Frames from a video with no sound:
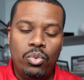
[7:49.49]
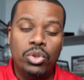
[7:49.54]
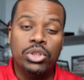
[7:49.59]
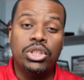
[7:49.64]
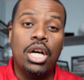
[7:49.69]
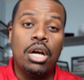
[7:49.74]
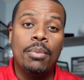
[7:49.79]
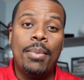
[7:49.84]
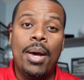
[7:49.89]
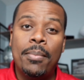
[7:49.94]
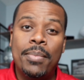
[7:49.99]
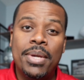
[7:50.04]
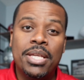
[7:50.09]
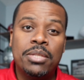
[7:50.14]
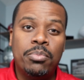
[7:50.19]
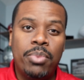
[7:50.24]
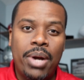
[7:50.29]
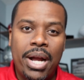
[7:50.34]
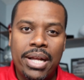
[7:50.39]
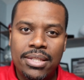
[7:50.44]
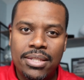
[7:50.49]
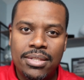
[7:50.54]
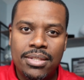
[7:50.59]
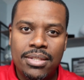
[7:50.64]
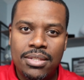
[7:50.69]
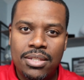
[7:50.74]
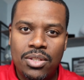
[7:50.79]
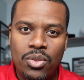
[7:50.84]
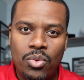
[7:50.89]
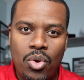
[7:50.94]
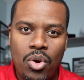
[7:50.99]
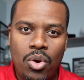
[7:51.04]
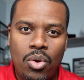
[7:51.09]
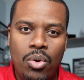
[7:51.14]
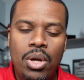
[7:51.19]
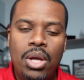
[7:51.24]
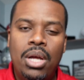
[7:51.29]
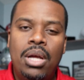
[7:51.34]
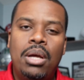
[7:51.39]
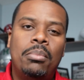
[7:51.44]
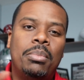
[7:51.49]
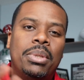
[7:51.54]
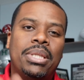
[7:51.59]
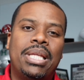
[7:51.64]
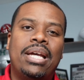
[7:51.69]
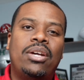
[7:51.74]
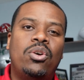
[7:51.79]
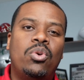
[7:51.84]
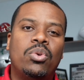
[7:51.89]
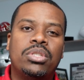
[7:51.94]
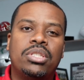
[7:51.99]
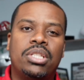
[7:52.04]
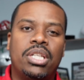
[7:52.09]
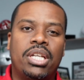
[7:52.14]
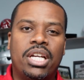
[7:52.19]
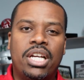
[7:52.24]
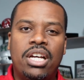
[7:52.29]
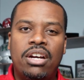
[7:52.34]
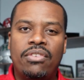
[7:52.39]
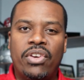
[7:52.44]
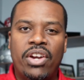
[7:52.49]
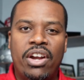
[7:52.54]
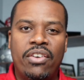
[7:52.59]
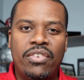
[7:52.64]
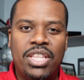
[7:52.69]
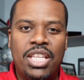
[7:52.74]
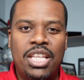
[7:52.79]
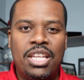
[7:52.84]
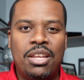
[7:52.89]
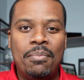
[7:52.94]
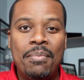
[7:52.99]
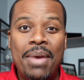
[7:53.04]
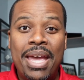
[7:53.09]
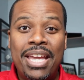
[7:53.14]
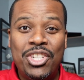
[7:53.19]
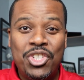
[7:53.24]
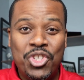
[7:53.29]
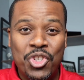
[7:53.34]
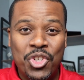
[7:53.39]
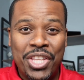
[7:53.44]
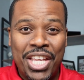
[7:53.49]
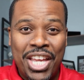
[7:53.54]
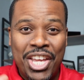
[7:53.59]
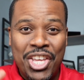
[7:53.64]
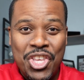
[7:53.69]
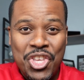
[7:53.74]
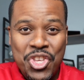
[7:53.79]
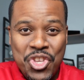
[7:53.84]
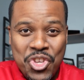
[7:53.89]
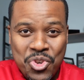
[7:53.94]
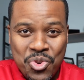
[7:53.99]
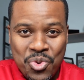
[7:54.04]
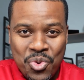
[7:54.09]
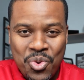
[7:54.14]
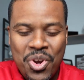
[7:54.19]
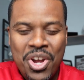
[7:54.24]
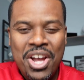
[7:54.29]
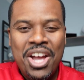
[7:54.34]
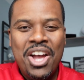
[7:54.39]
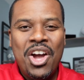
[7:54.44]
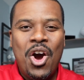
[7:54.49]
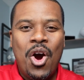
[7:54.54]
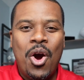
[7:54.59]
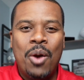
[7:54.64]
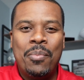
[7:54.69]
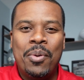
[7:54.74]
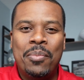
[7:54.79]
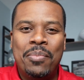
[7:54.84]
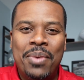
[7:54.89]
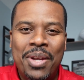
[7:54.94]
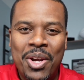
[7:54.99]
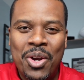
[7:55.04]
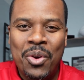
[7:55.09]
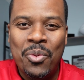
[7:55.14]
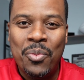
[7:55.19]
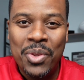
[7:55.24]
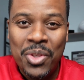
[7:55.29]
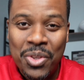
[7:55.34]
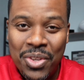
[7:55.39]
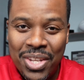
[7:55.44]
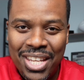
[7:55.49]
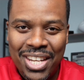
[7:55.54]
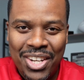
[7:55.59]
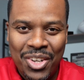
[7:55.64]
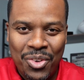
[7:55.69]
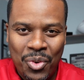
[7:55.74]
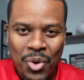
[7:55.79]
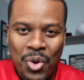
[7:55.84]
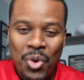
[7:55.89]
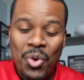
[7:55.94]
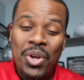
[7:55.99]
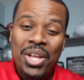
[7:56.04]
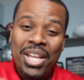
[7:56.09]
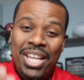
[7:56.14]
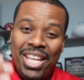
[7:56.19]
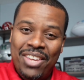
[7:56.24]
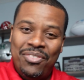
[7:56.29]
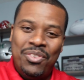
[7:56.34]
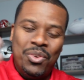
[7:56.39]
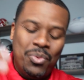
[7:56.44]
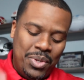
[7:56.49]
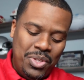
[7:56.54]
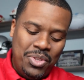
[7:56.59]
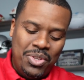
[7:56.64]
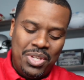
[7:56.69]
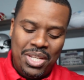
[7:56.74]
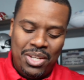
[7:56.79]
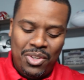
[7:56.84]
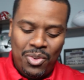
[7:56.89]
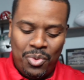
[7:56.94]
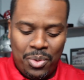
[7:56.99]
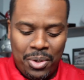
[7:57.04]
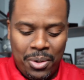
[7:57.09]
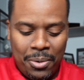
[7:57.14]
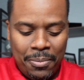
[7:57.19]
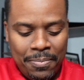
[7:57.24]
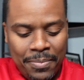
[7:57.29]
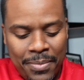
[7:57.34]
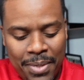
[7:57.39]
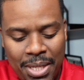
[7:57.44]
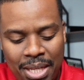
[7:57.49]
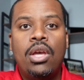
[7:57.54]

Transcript: We'll talk about best practices in the role, but that course is going to cover everything to make sure that you are prepared when you get in the role, if and when you get in the role.